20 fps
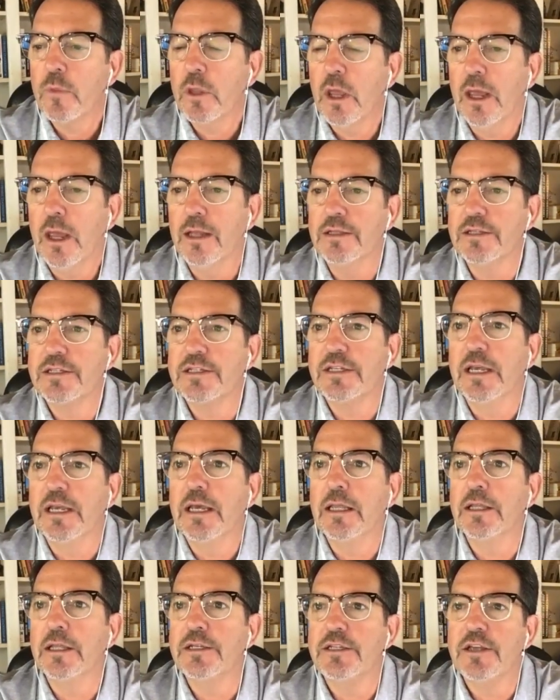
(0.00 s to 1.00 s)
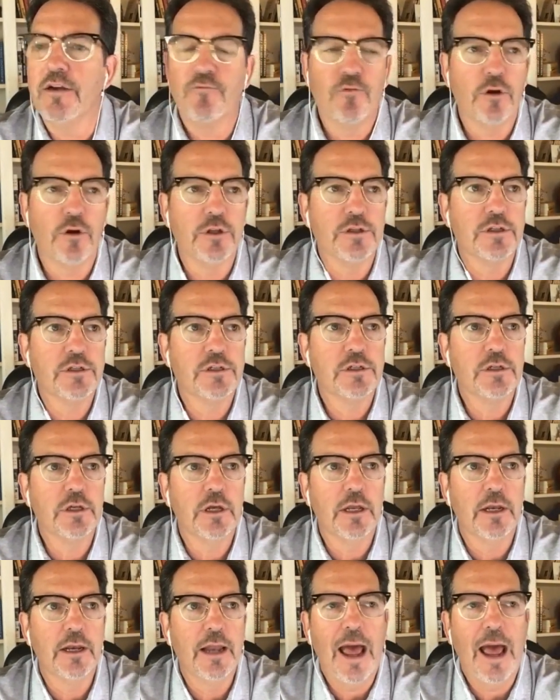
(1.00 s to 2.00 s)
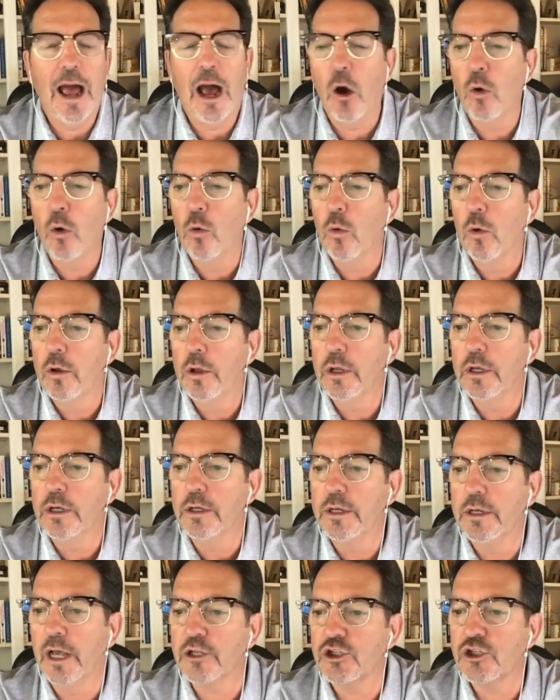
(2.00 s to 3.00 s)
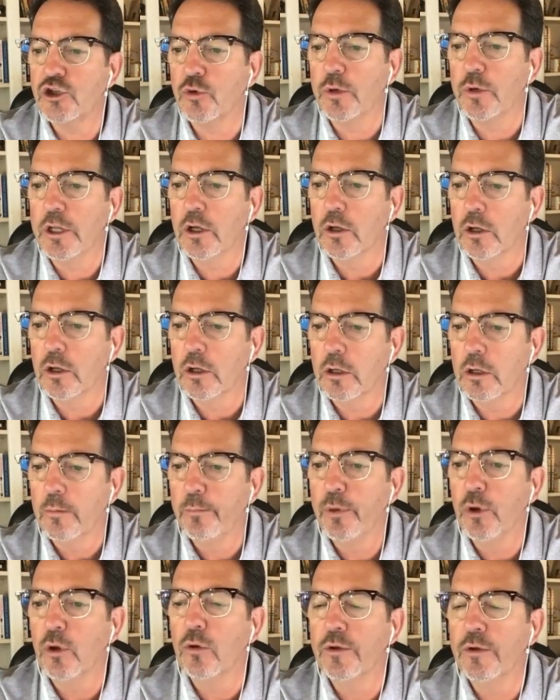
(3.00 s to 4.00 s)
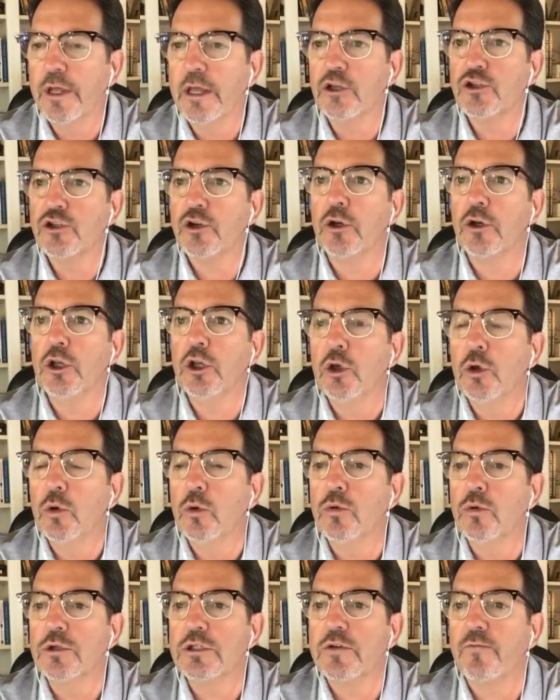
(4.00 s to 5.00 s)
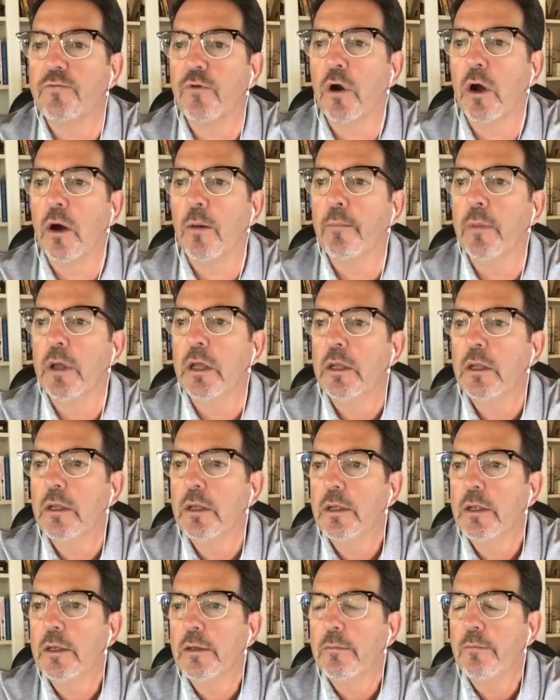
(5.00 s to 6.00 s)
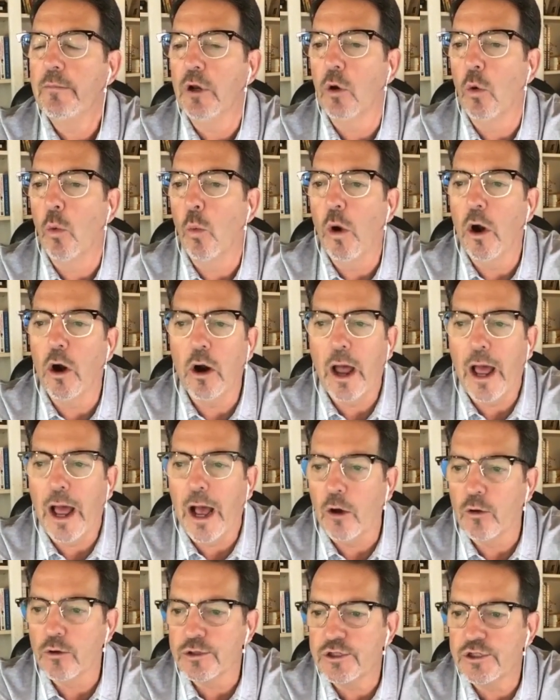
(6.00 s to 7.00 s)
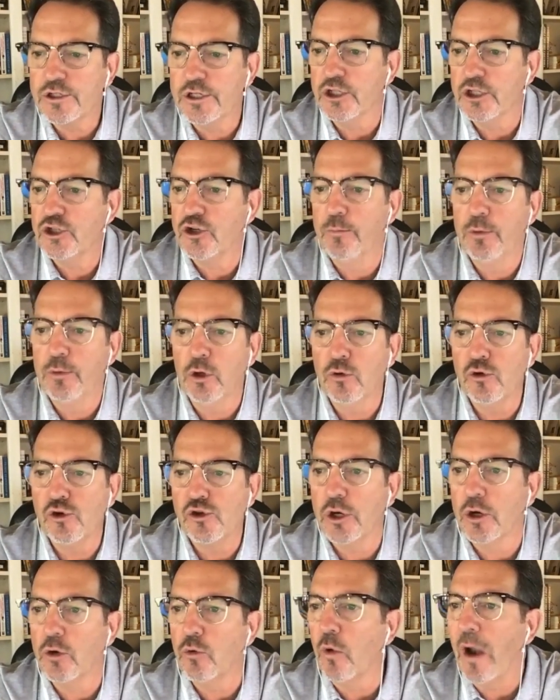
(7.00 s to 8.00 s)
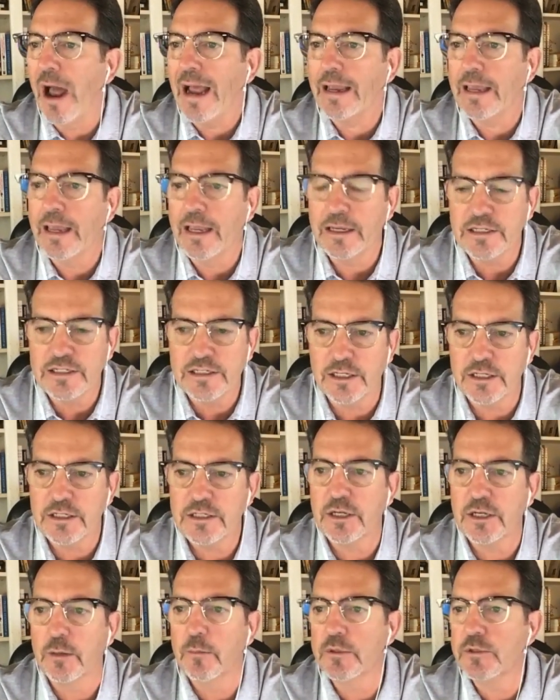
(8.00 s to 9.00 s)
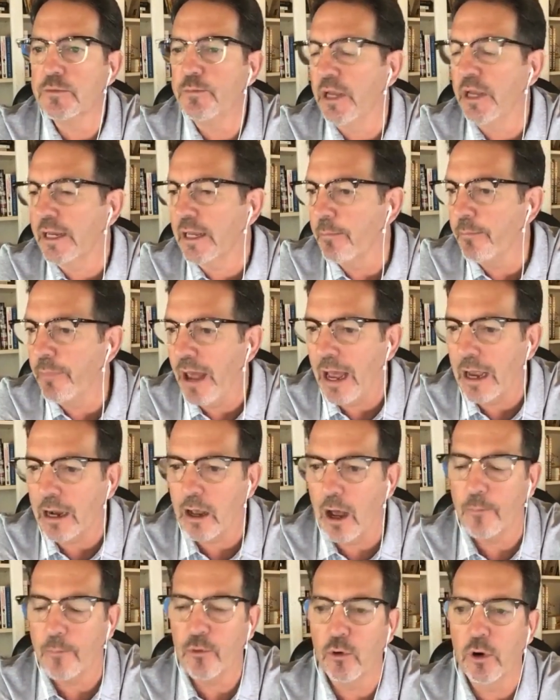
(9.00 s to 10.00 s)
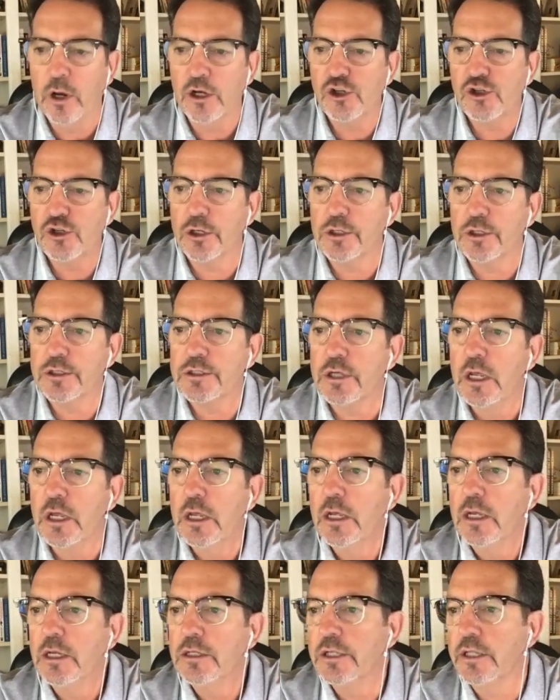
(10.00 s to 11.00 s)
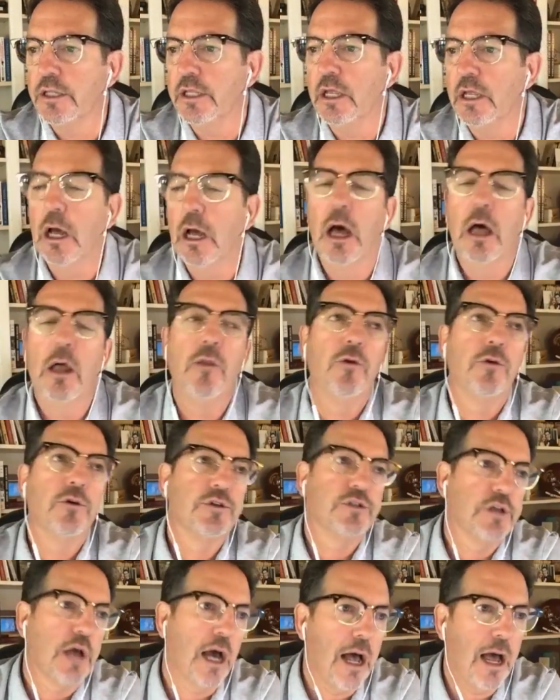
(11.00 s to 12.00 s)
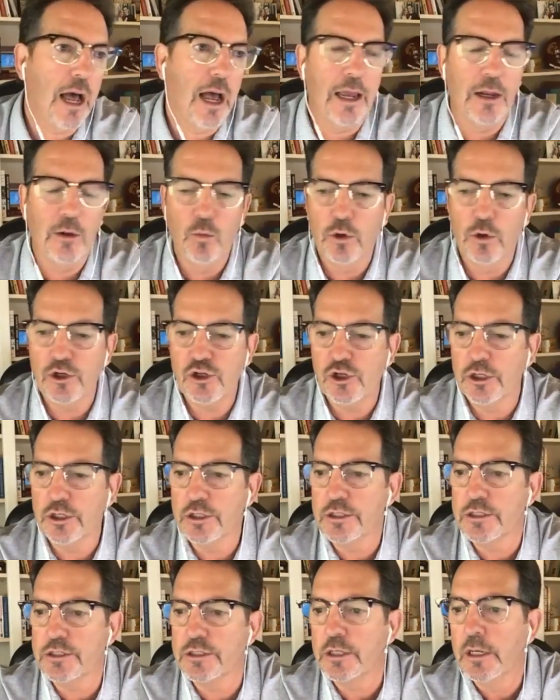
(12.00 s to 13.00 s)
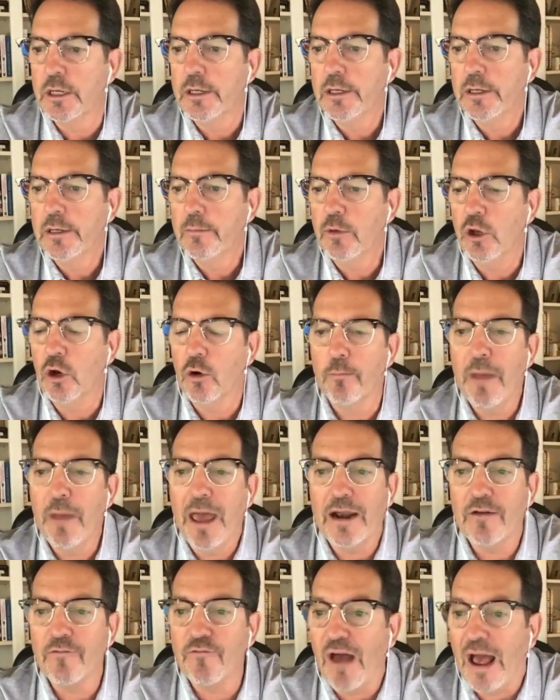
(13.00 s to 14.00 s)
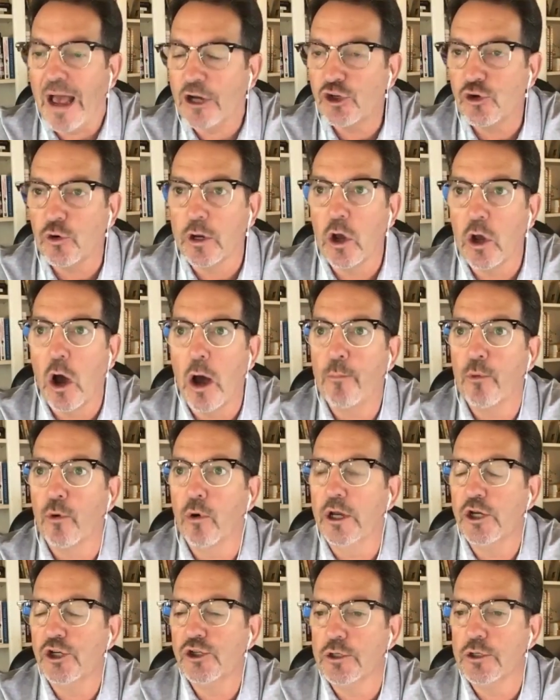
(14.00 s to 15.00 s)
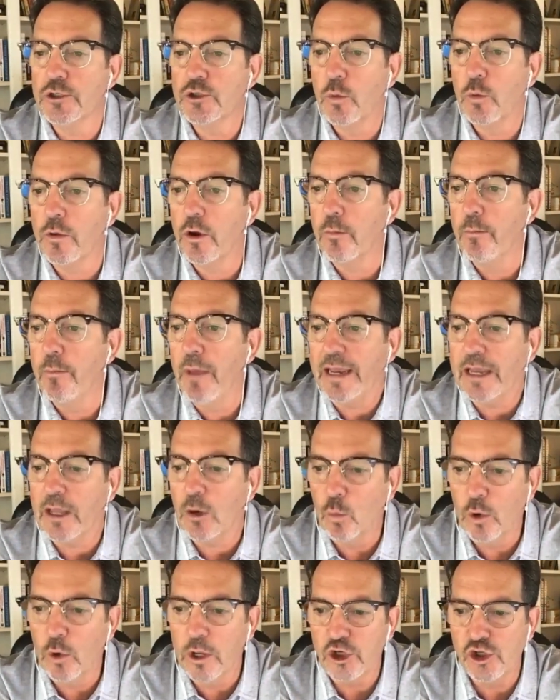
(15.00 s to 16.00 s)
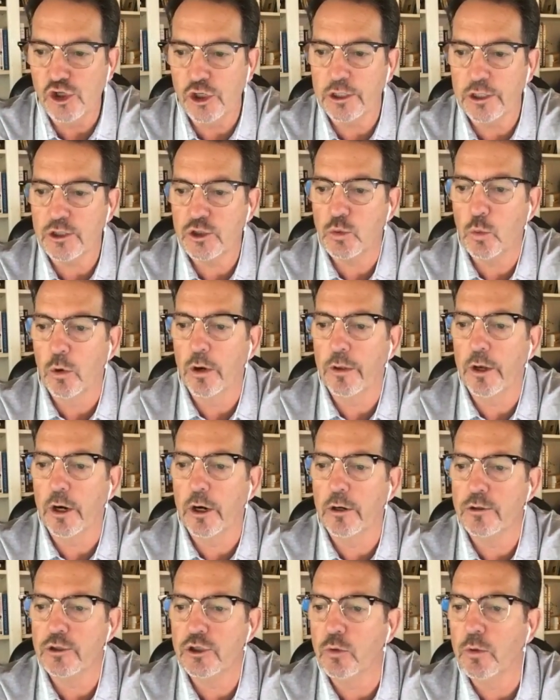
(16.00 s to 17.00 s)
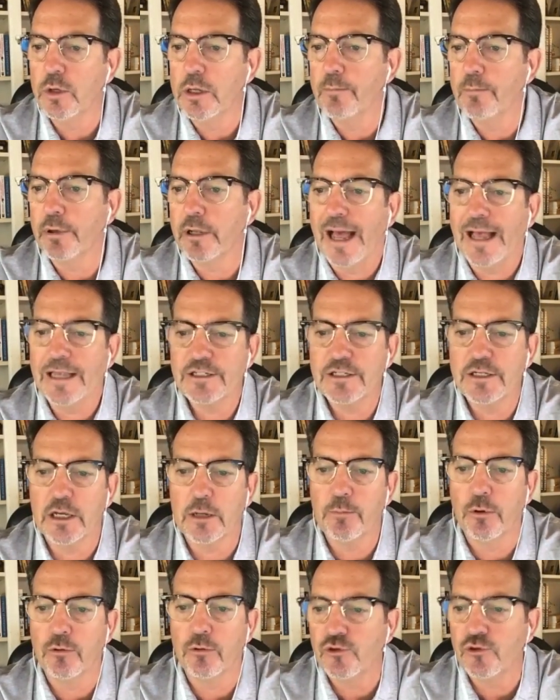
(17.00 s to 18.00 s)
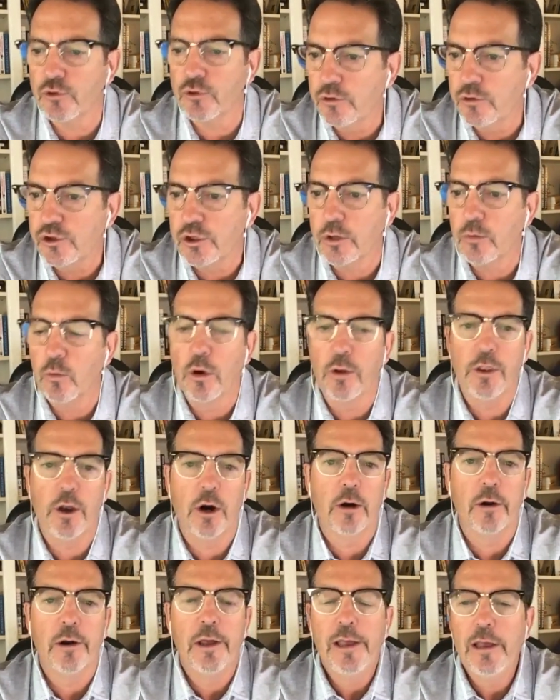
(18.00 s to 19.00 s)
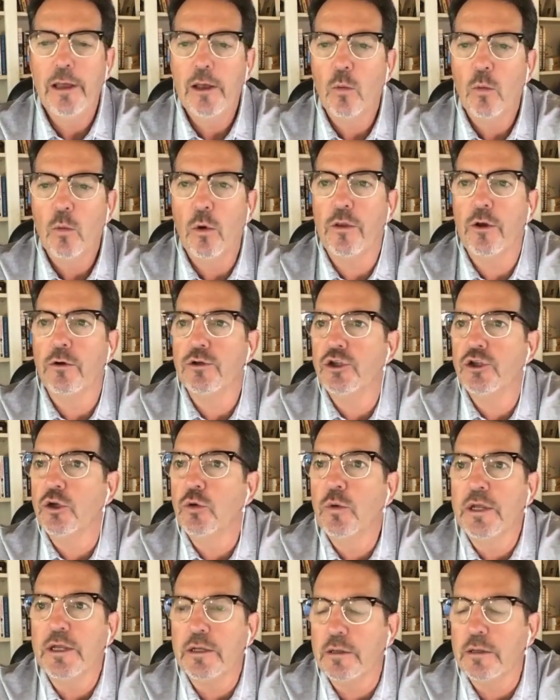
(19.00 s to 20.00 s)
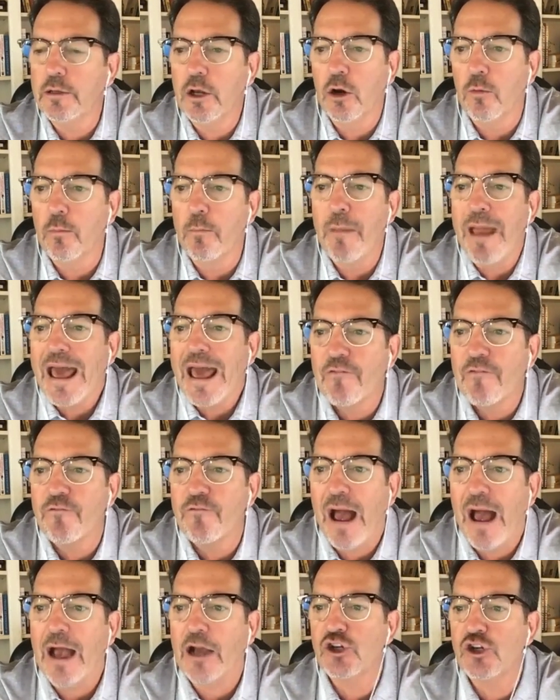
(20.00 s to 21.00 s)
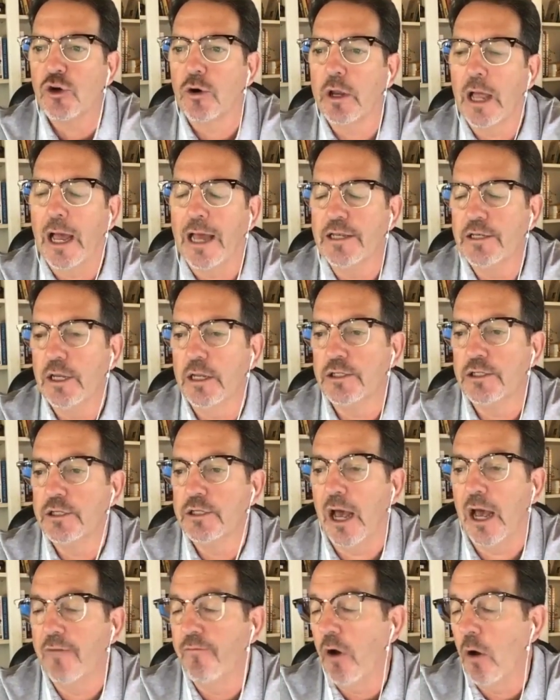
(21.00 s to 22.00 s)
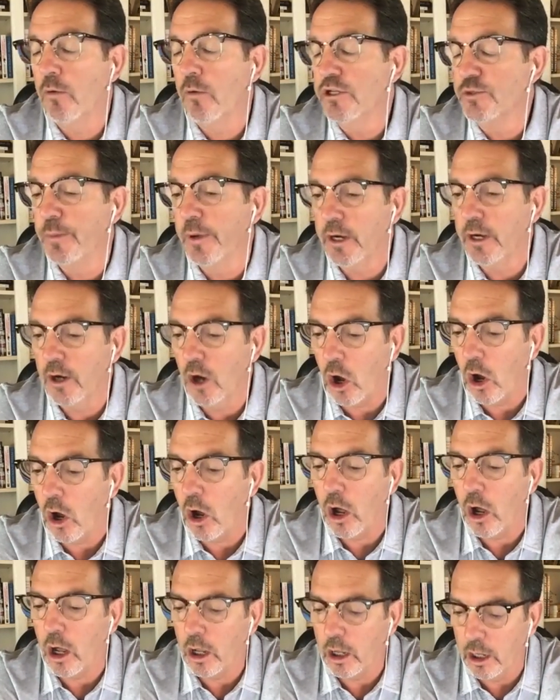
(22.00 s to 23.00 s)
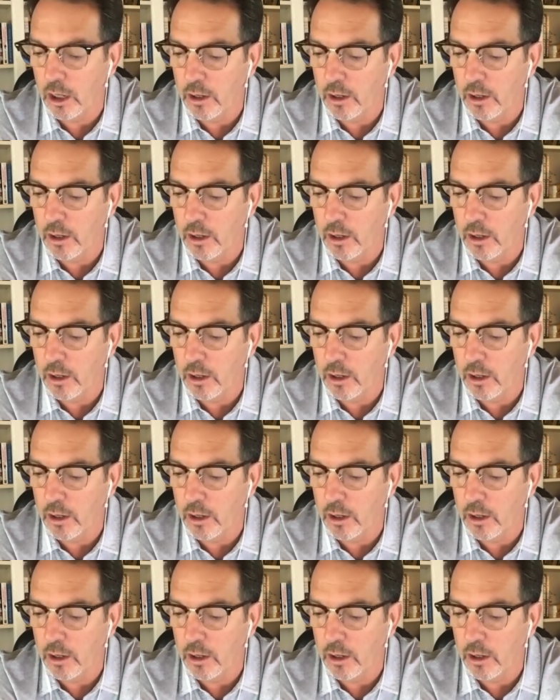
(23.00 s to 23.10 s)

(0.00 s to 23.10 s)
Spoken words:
and seeing the difference in how industrial buildings are used, from warehouse distribution, racking systems, pick and pack operations, to the other side, which is, manufacturing operations, where they're making widgets, where they're doing plastic pultrusion, where they're doing, manufacturing. I've always been in awe